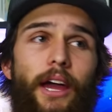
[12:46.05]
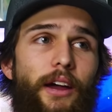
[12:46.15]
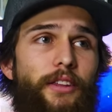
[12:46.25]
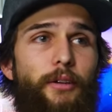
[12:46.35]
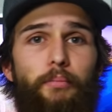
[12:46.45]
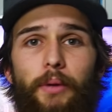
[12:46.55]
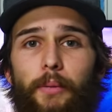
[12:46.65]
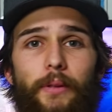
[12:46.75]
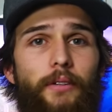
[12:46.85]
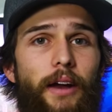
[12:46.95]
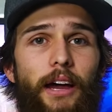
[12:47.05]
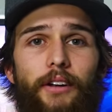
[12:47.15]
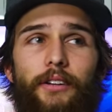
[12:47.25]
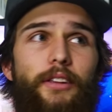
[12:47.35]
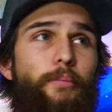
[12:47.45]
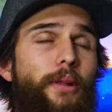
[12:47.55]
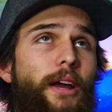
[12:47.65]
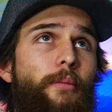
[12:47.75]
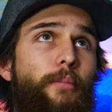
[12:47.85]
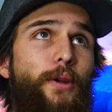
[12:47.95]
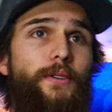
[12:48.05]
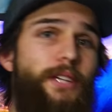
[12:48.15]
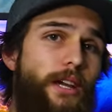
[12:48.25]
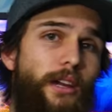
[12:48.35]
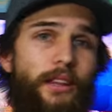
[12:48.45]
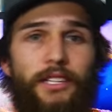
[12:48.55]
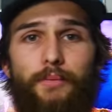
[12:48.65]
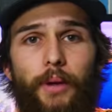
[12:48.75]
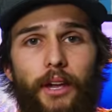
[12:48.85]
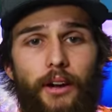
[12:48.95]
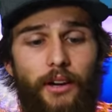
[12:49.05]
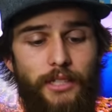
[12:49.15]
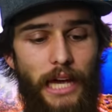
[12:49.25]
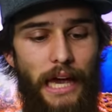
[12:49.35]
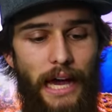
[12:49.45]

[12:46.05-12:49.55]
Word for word: and there are people around or they're playing music in the speakers,